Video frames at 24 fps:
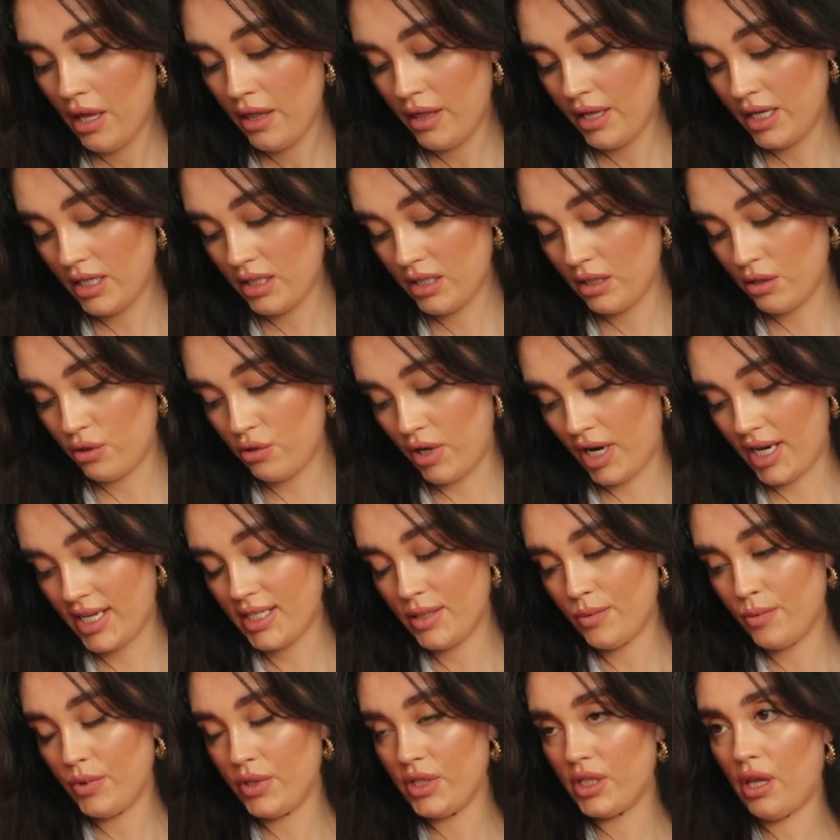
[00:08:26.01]
This
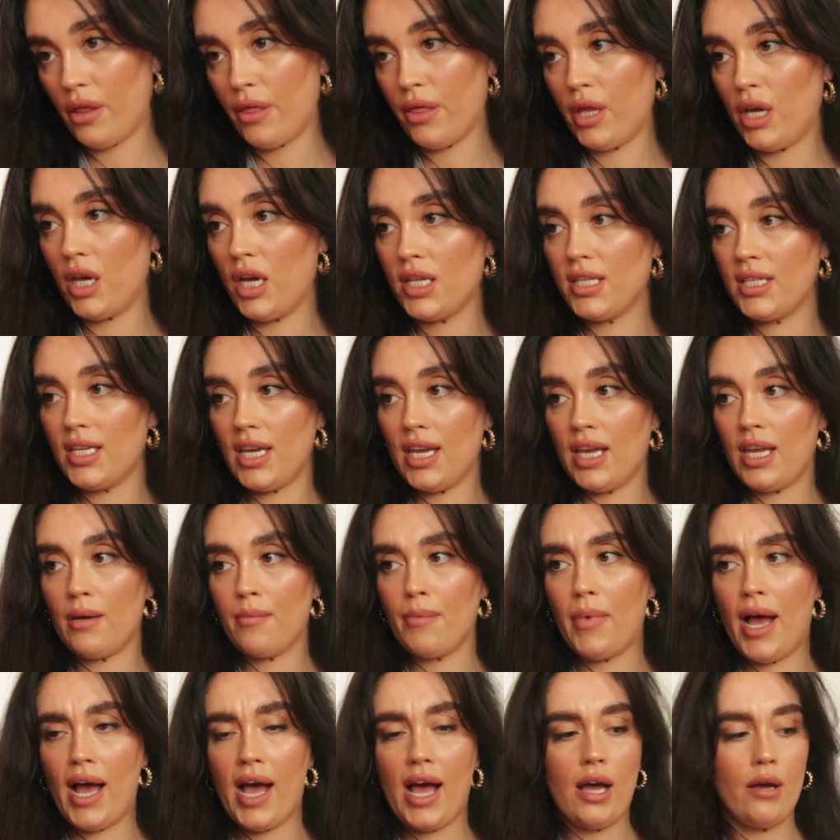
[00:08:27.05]
dress was
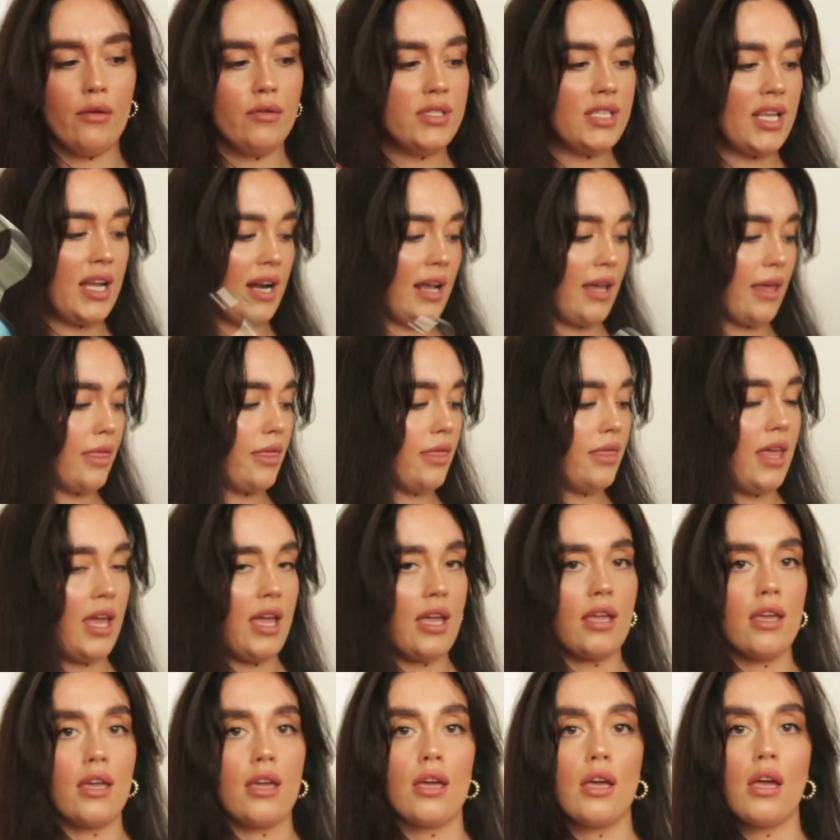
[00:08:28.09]
£13 and I
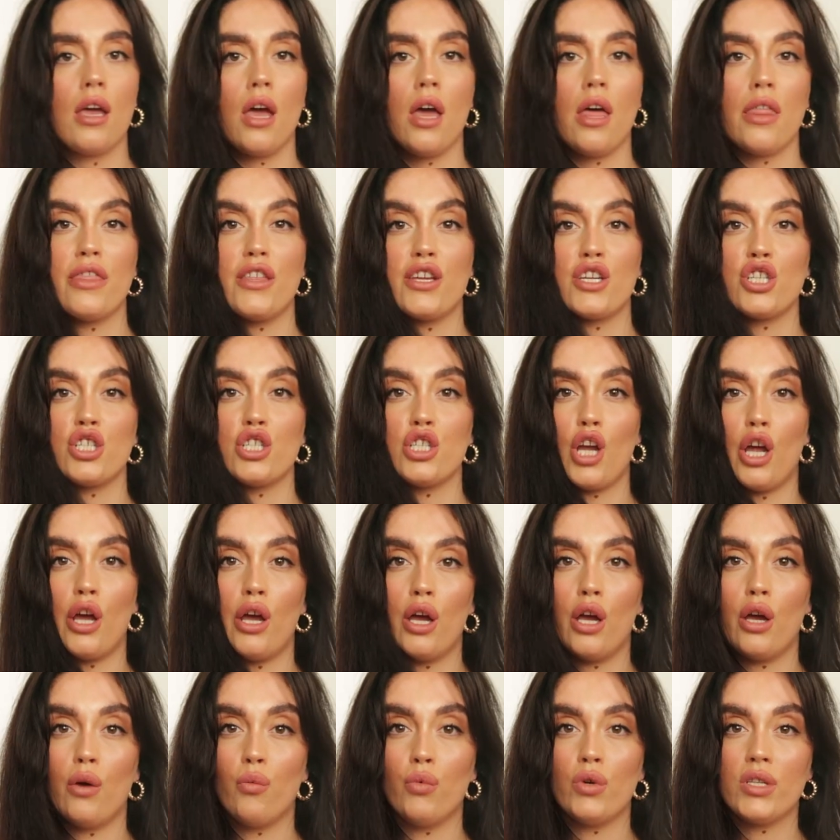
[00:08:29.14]
think the
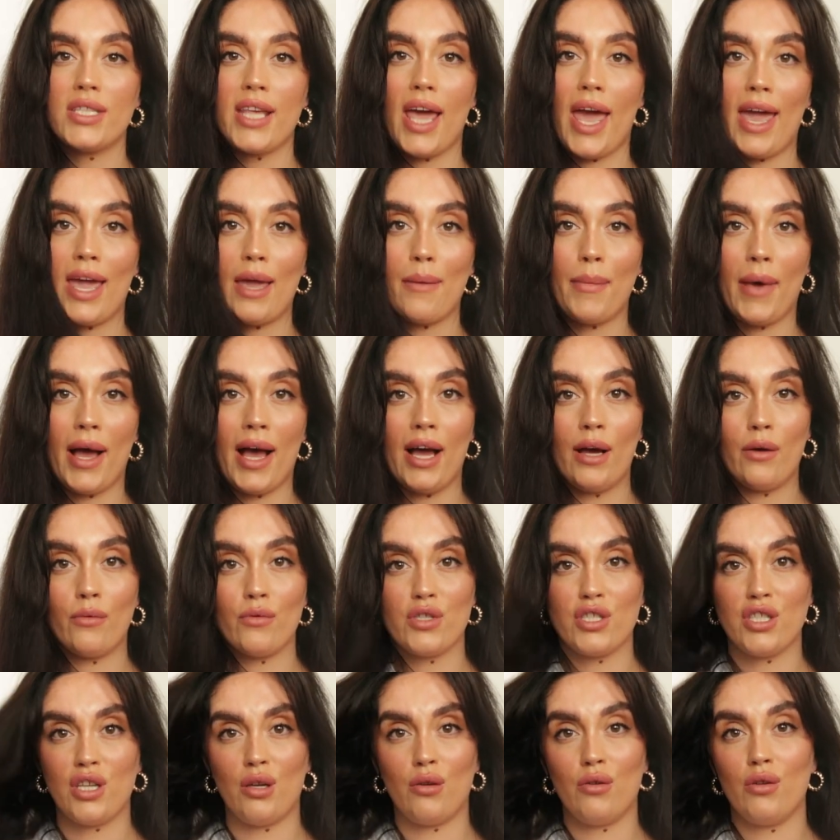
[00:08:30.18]
shirt was
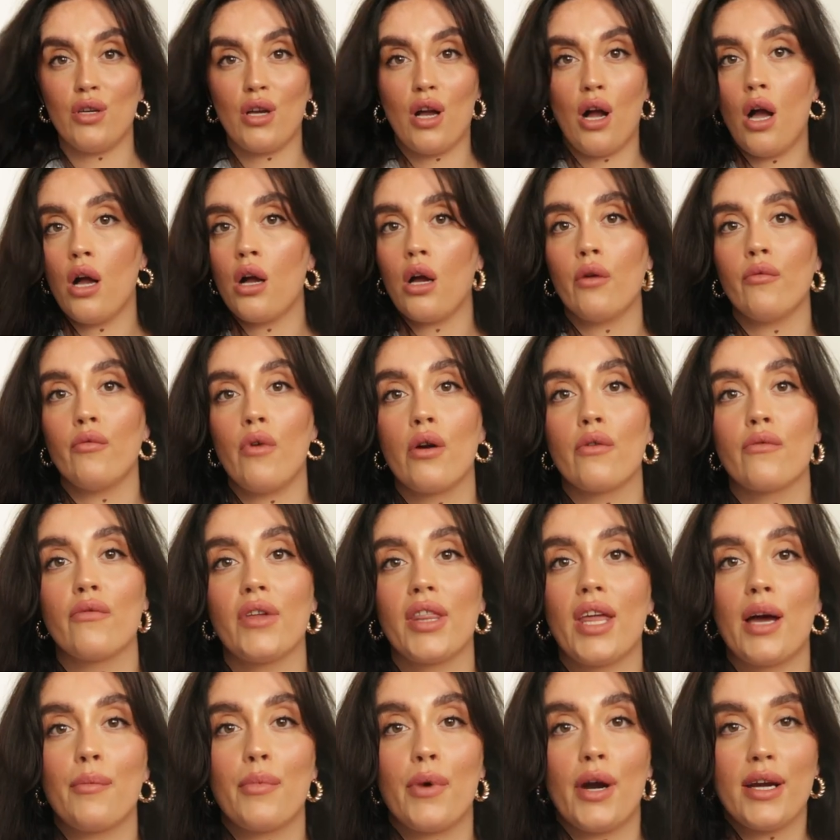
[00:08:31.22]
£8, so you can't go wrong for
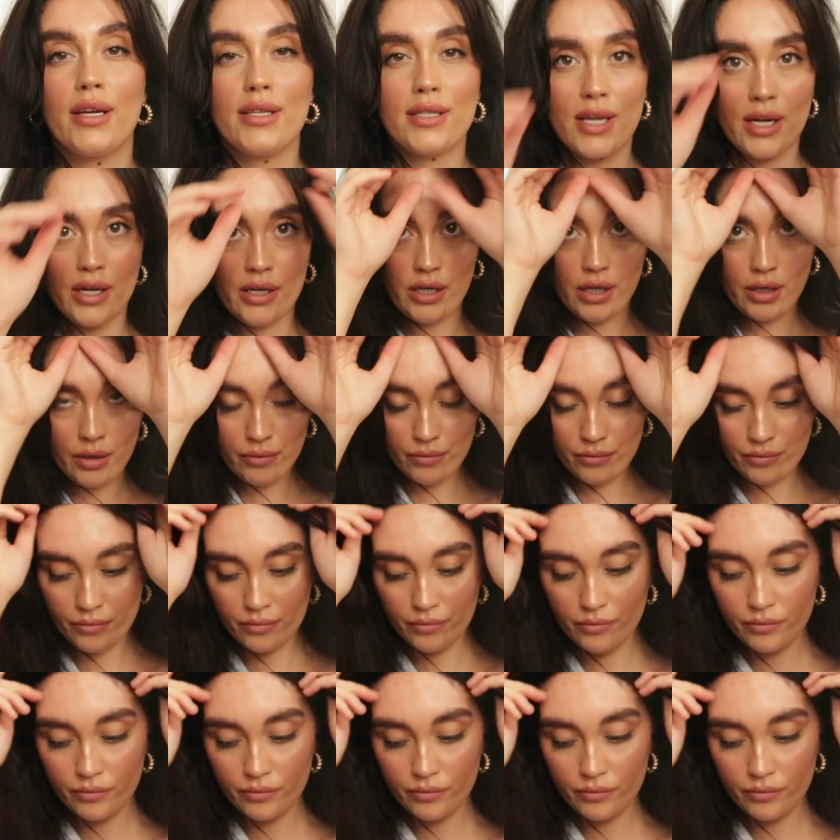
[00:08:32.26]
that price, can you?